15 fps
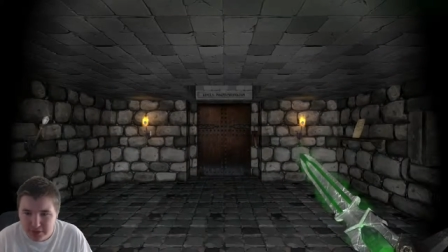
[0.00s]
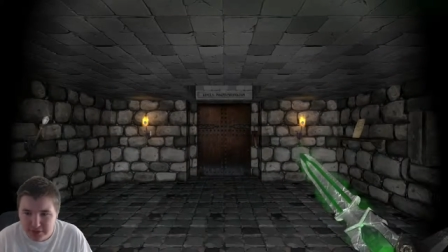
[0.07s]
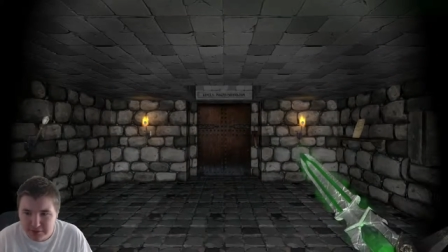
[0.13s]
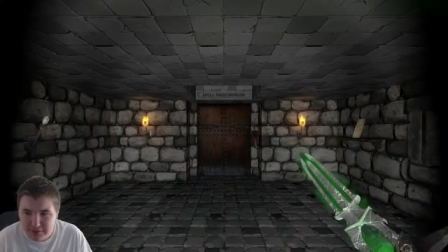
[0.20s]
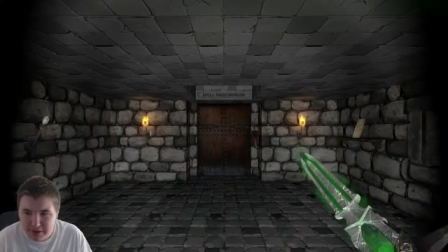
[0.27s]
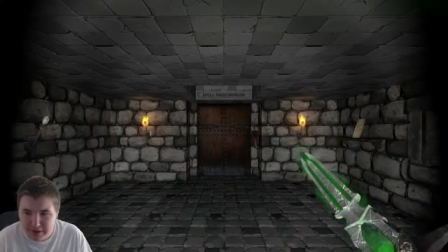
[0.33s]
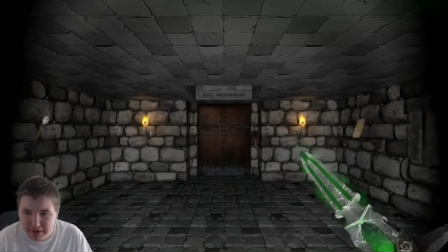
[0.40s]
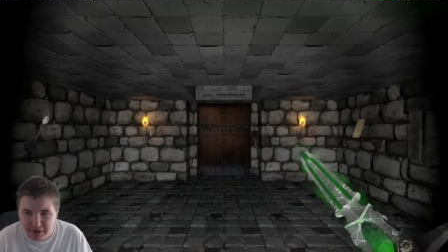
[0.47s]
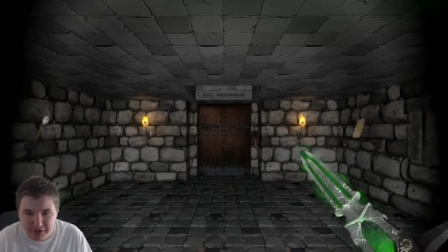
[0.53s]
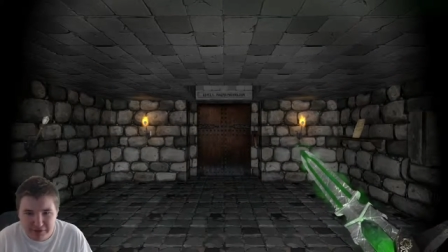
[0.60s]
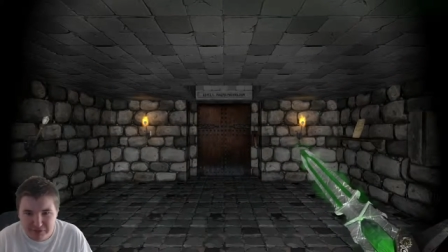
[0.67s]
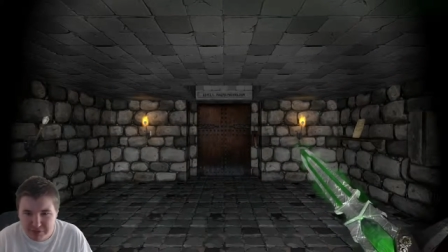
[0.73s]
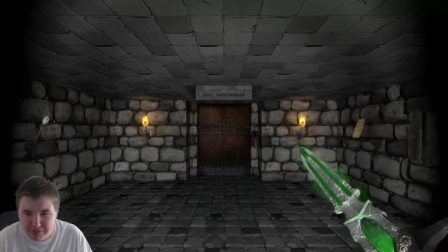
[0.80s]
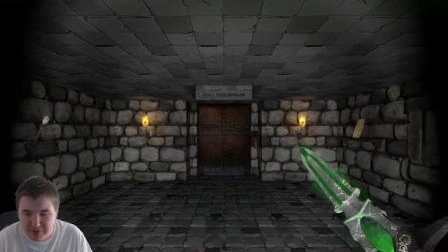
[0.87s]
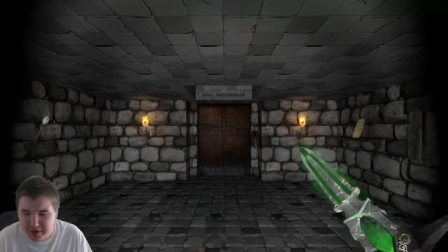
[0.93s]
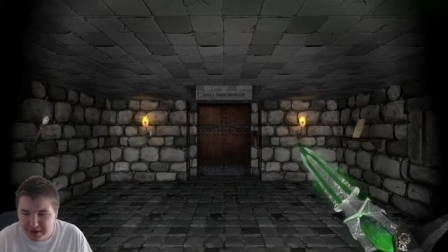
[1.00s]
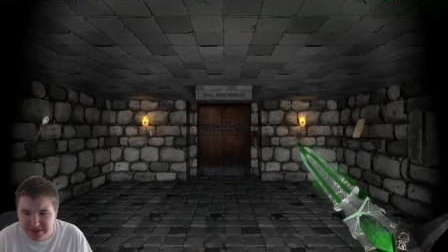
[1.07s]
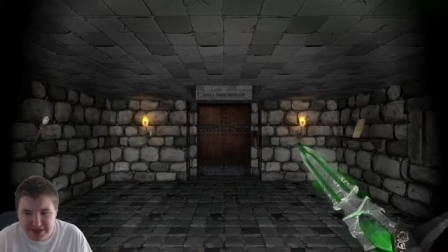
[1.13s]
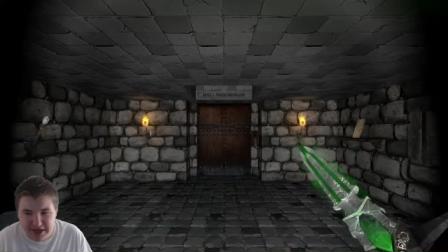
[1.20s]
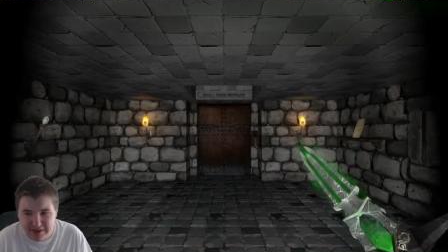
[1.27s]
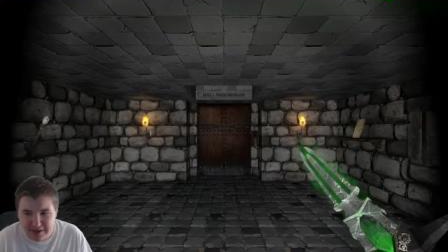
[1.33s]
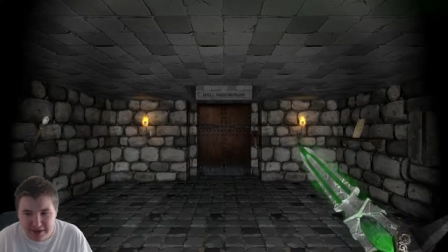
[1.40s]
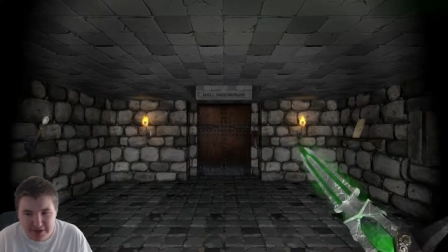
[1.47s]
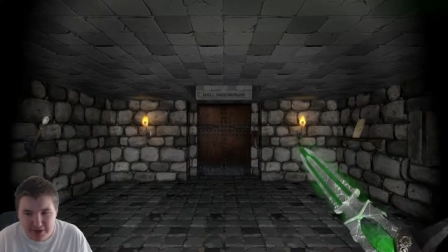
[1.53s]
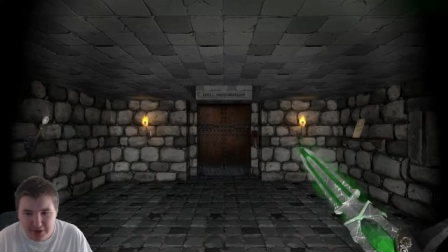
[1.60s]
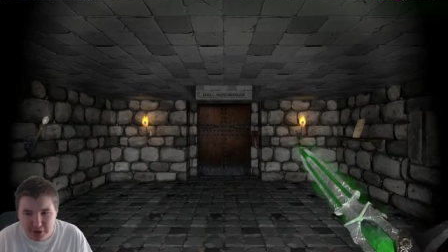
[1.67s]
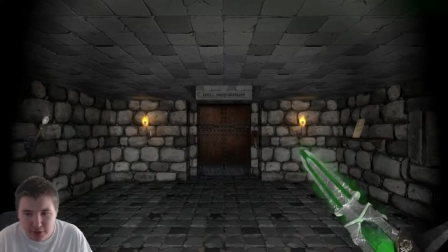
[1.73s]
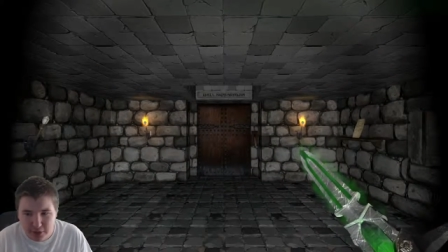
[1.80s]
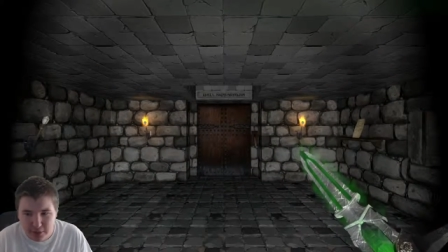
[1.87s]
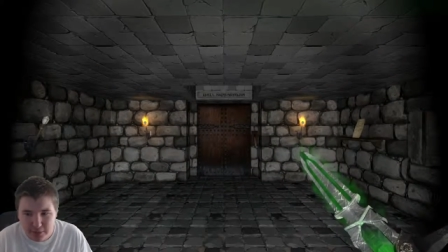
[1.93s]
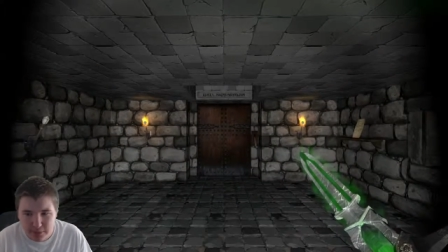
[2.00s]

Swear to God, if he breaks down that door.